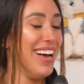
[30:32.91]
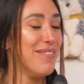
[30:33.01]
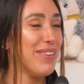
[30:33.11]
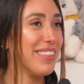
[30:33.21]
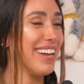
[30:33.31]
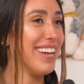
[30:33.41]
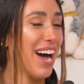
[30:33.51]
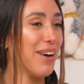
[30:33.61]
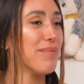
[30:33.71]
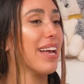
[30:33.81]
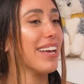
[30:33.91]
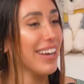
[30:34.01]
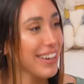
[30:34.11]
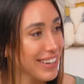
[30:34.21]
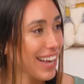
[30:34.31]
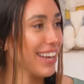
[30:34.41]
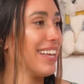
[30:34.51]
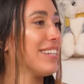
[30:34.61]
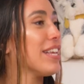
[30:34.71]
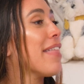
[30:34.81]
But then now I'm like,
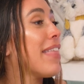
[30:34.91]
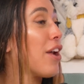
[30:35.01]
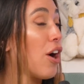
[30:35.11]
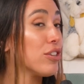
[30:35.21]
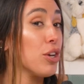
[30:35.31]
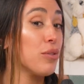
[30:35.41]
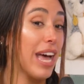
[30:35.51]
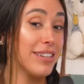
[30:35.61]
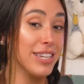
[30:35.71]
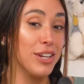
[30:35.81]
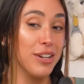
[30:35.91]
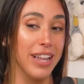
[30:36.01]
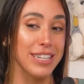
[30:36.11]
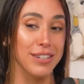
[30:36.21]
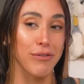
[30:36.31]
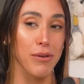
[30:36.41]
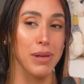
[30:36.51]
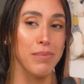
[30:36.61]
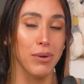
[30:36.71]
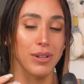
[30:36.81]
okay. And then also that's a good lesson for
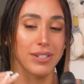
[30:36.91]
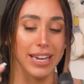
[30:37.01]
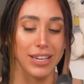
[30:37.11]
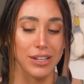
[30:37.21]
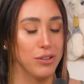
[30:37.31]
people is like